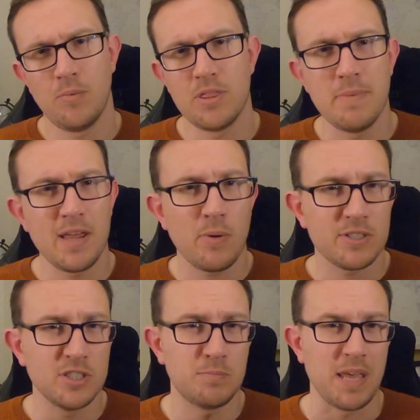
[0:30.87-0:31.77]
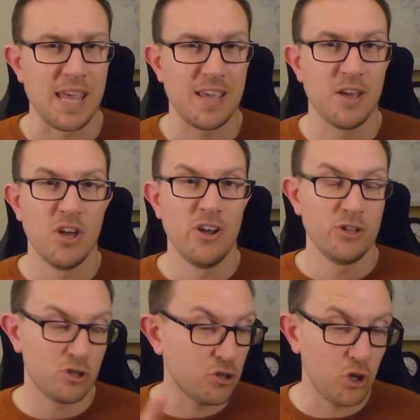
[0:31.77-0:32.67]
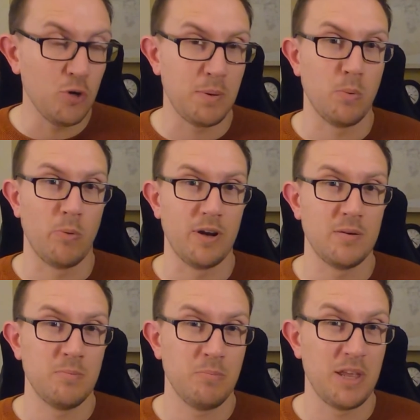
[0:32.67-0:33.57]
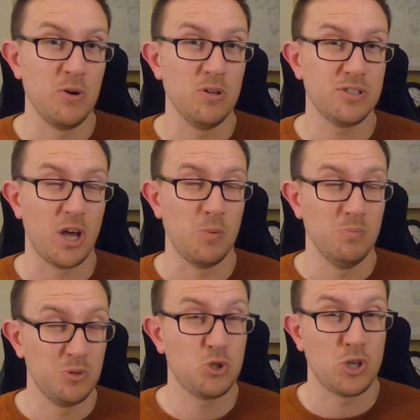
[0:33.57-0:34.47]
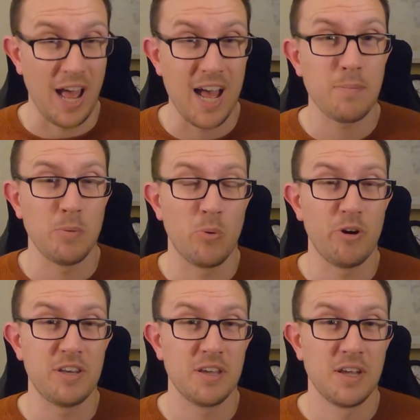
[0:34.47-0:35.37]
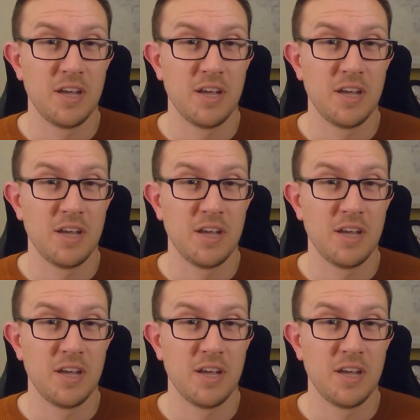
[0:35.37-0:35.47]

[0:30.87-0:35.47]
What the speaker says: With the main questions being, should you be worried? Then also, should I be worried?